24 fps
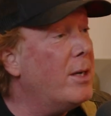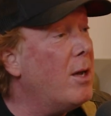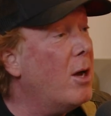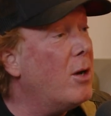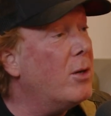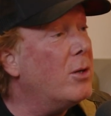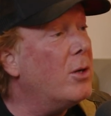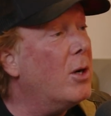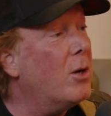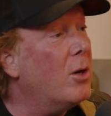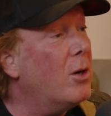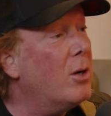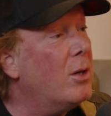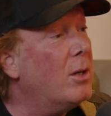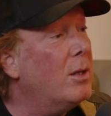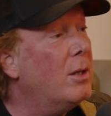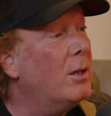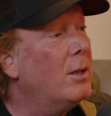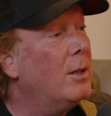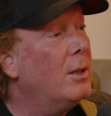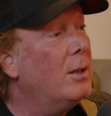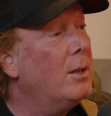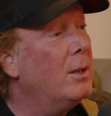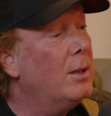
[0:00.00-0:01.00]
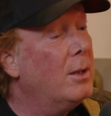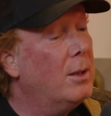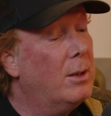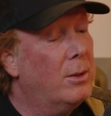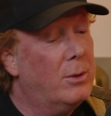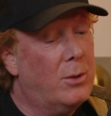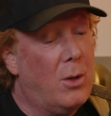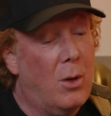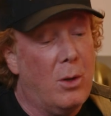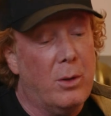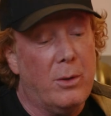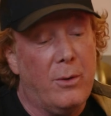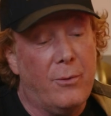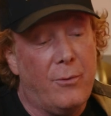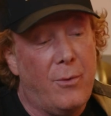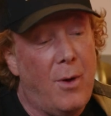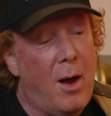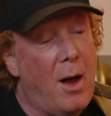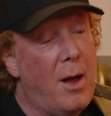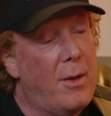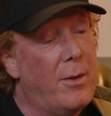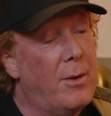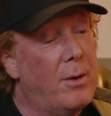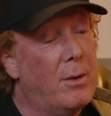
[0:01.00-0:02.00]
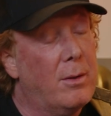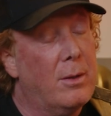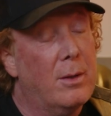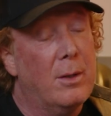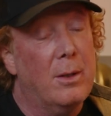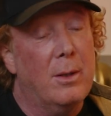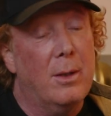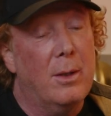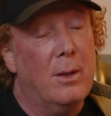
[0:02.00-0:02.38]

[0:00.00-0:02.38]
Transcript: young girl, told her father.